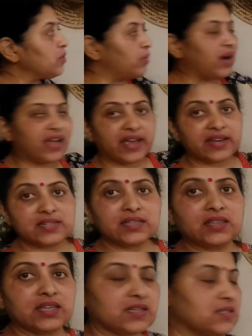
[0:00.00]
me why I
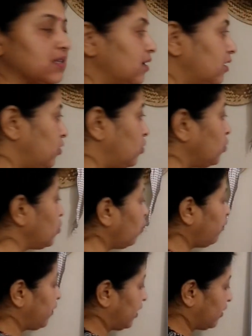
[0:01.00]
did this. You
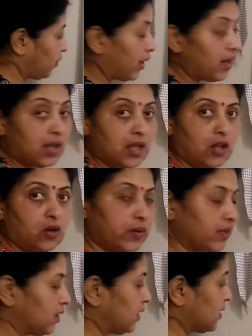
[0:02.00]
know very well.
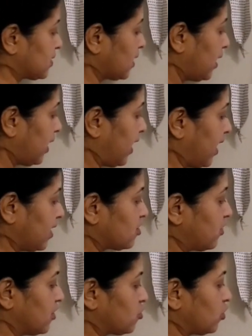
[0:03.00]
Look at this.
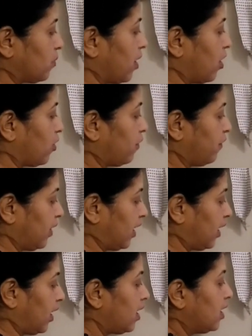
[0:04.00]
X raised to the power of
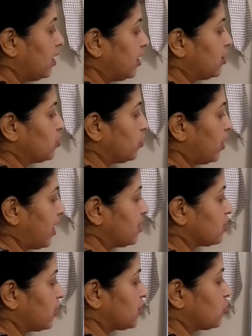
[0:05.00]
a into
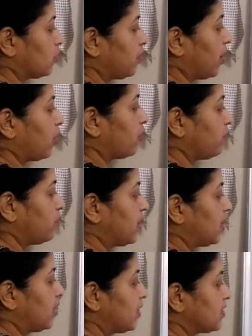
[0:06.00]
x raised to the power of
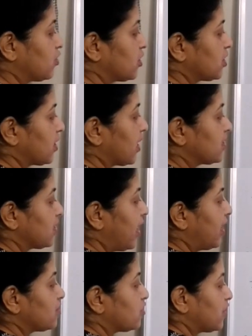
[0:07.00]
b is written as
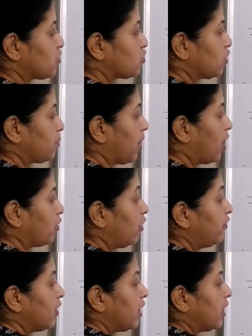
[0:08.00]
x raised to the power
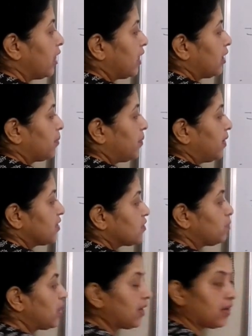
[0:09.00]
of a
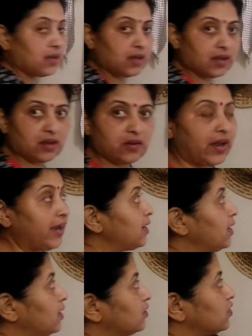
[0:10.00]
plus b,
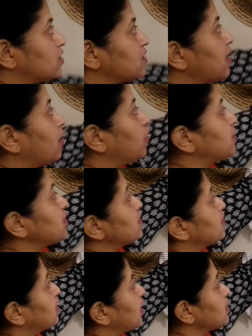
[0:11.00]
right? This is how it
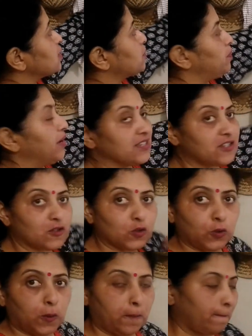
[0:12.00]
is, this plus
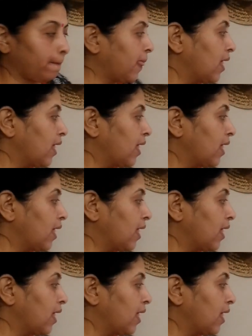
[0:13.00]
2.